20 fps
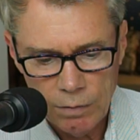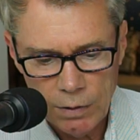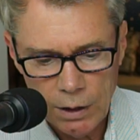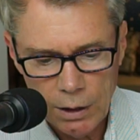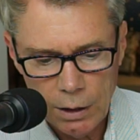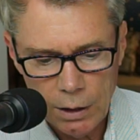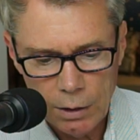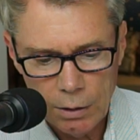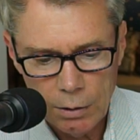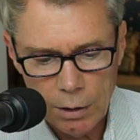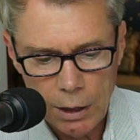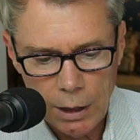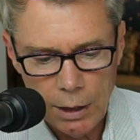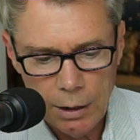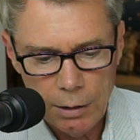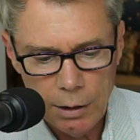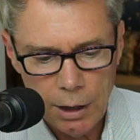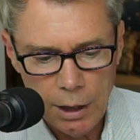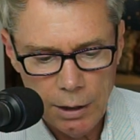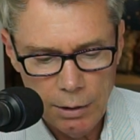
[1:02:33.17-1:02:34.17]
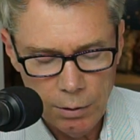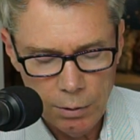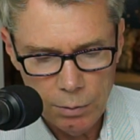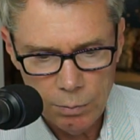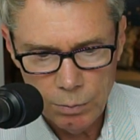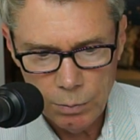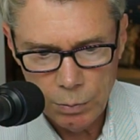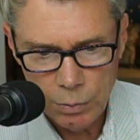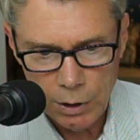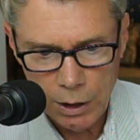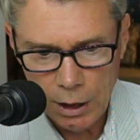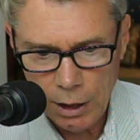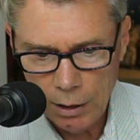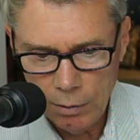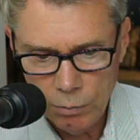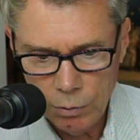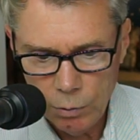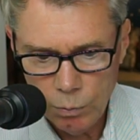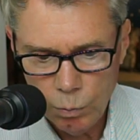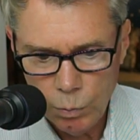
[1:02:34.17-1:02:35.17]
Yeah, I, I don't, I
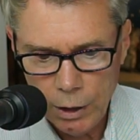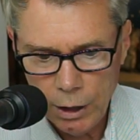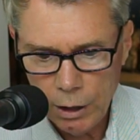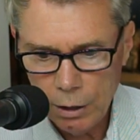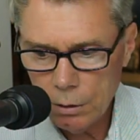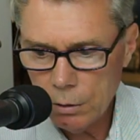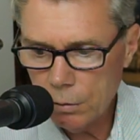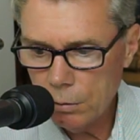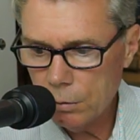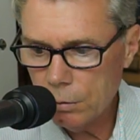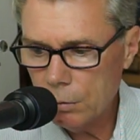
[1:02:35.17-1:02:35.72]
would wait